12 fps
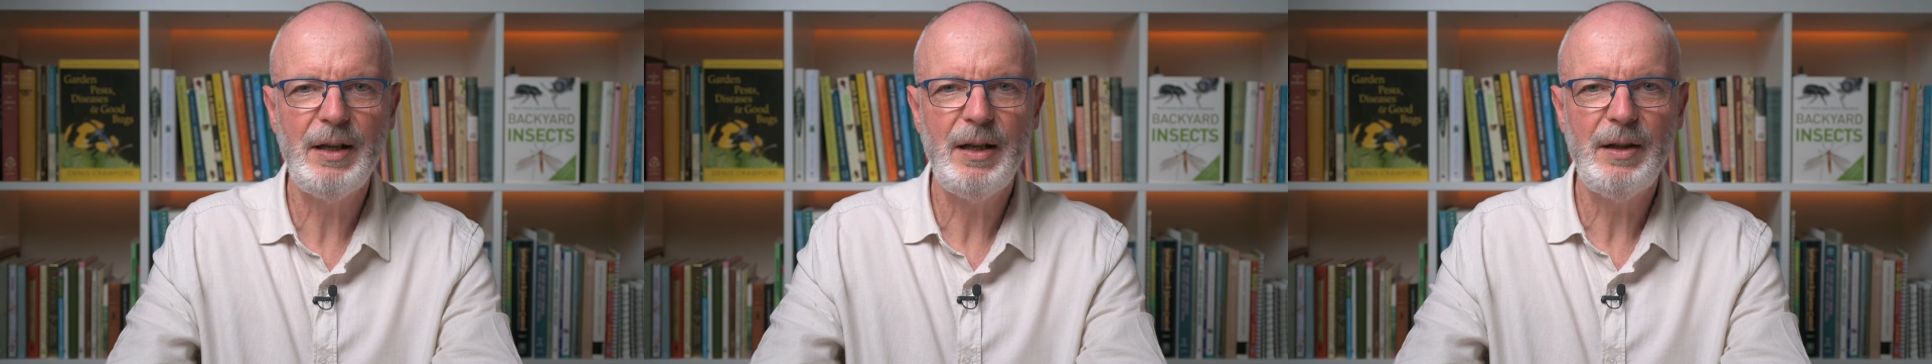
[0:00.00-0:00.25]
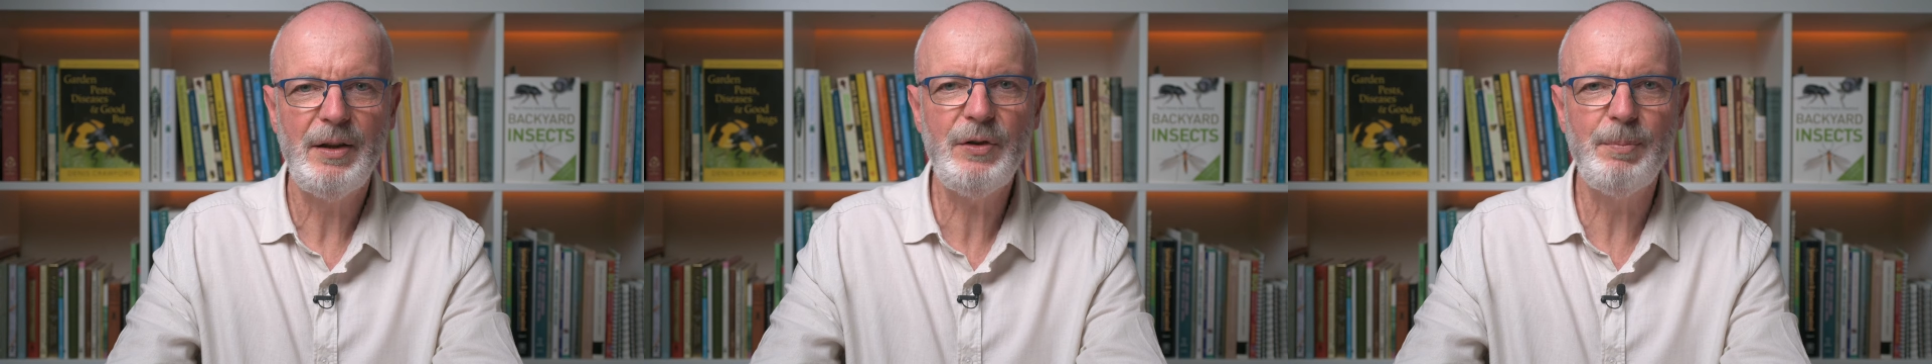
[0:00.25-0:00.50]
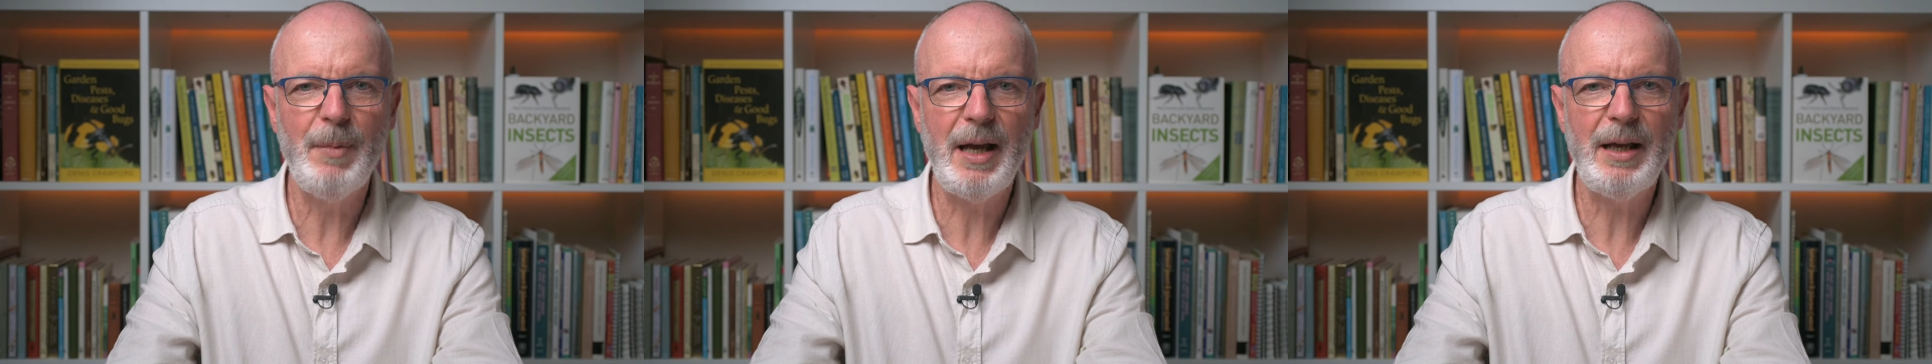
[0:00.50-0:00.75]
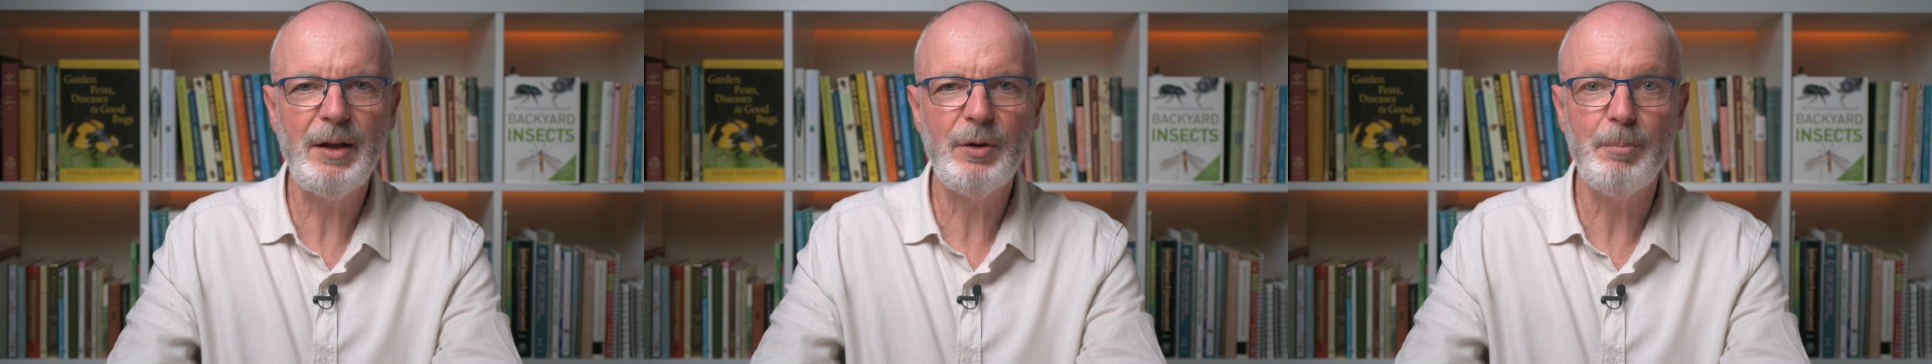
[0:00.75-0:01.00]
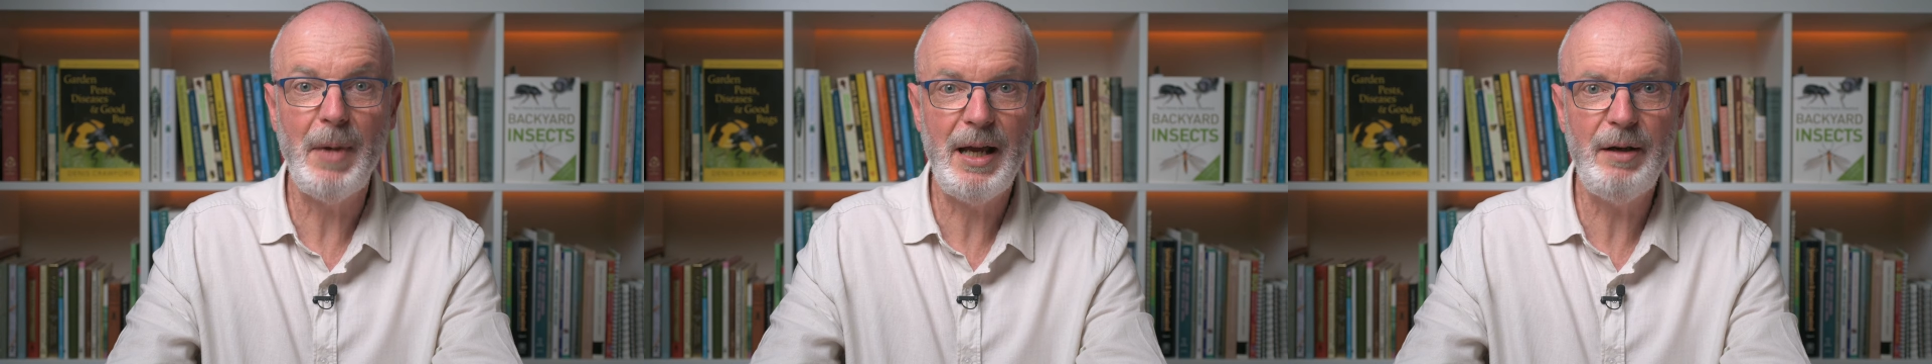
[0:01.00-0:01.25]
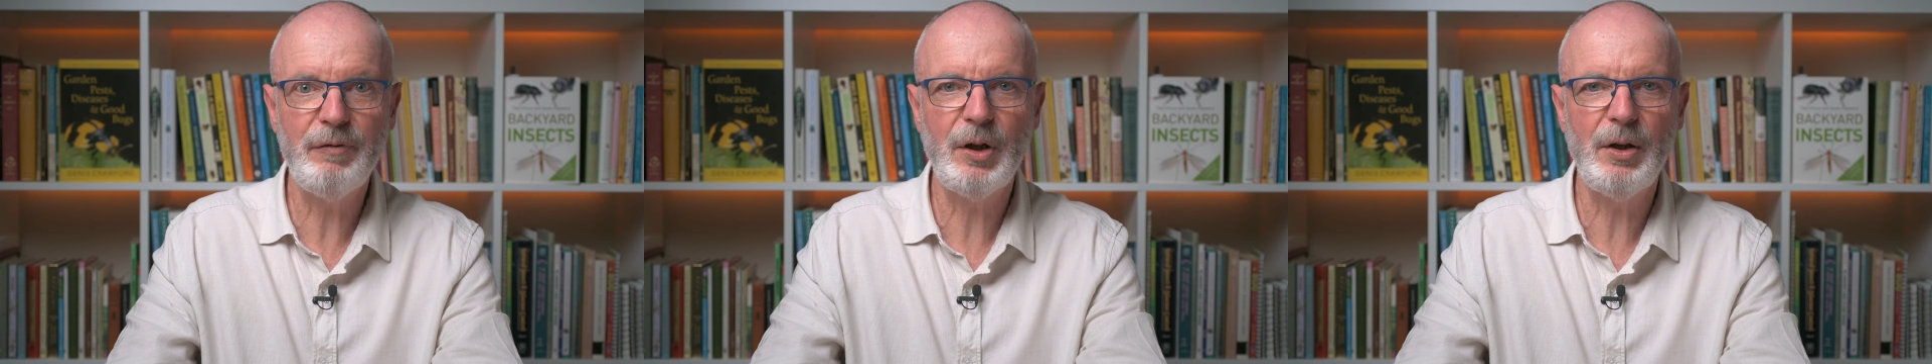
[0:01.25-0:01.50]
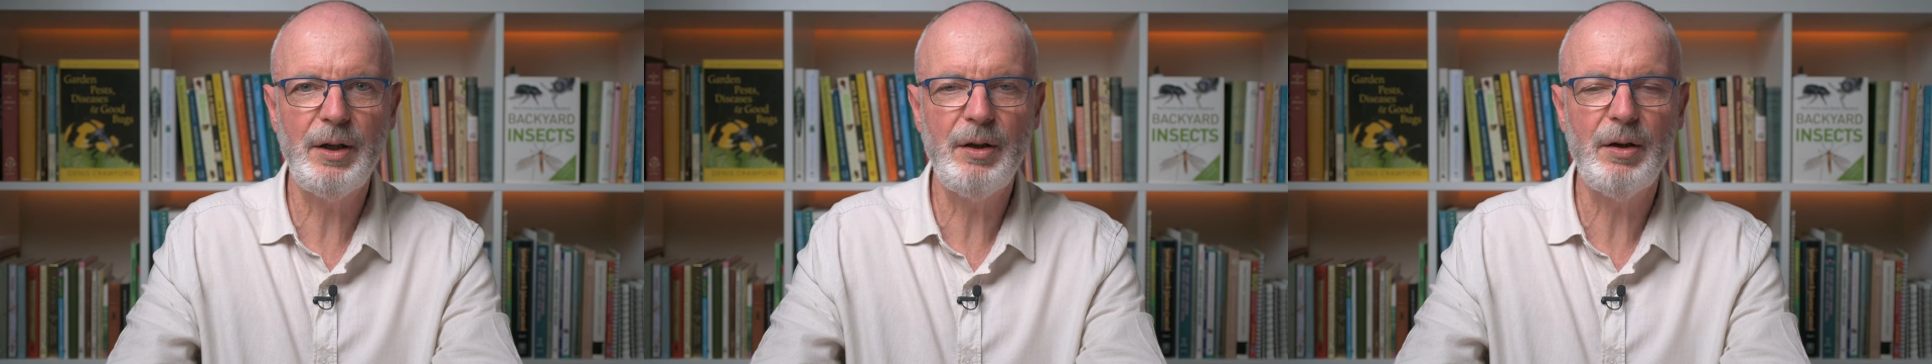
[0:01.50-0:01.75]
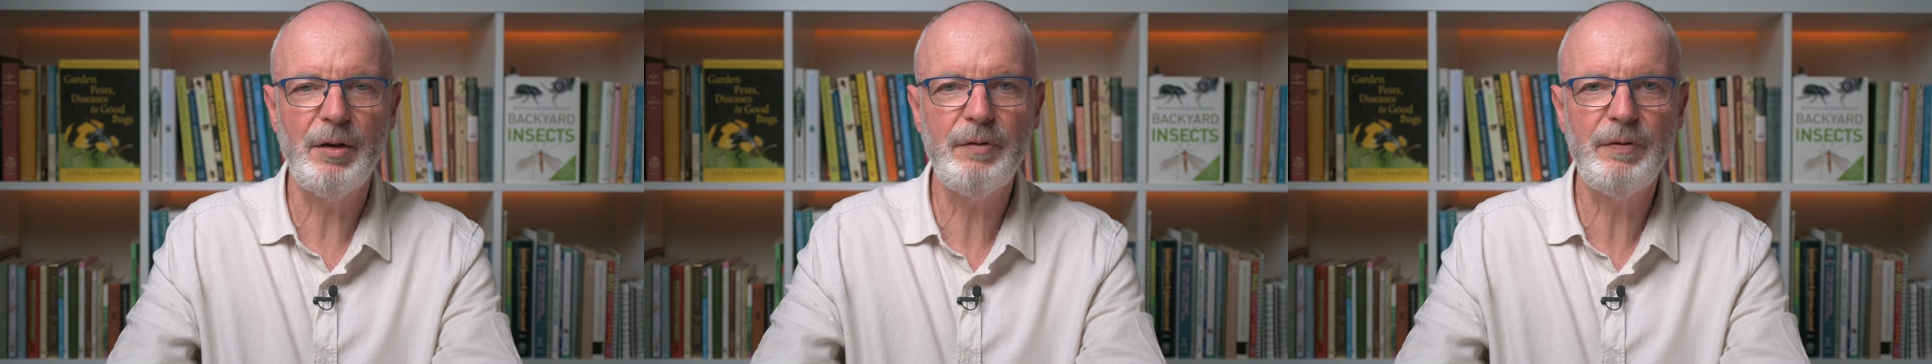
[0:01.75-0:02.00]
this male may fly
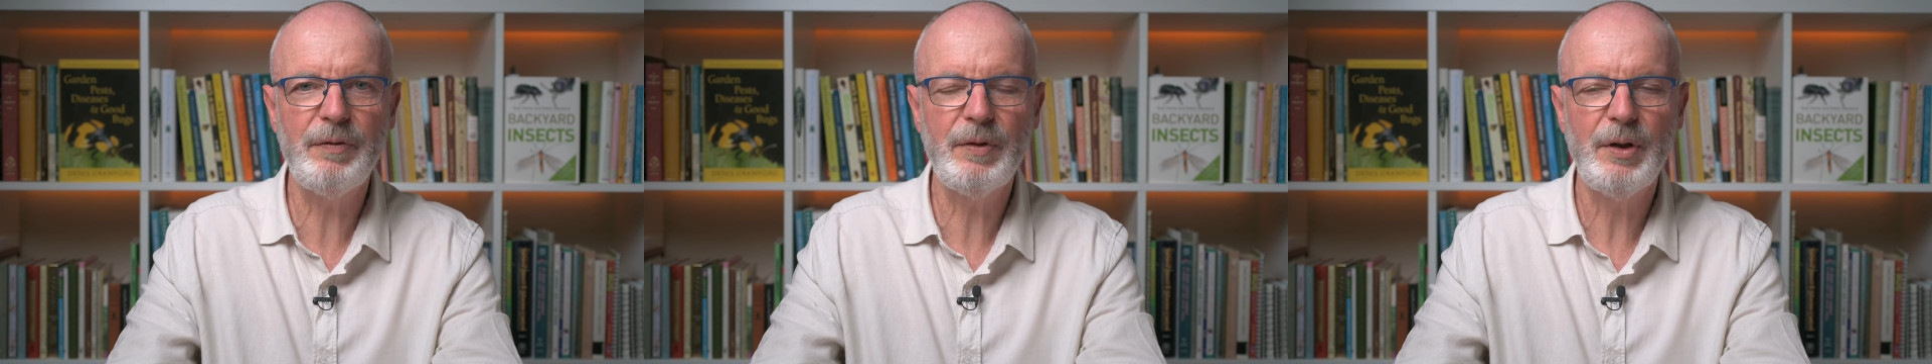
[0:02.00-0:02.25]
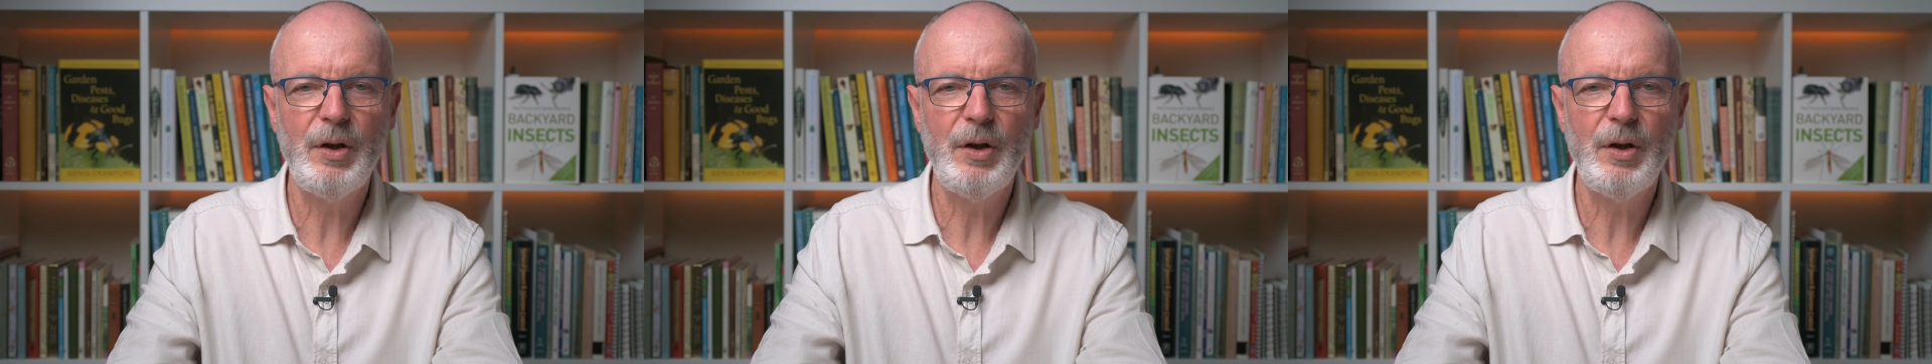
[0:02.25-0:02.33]
off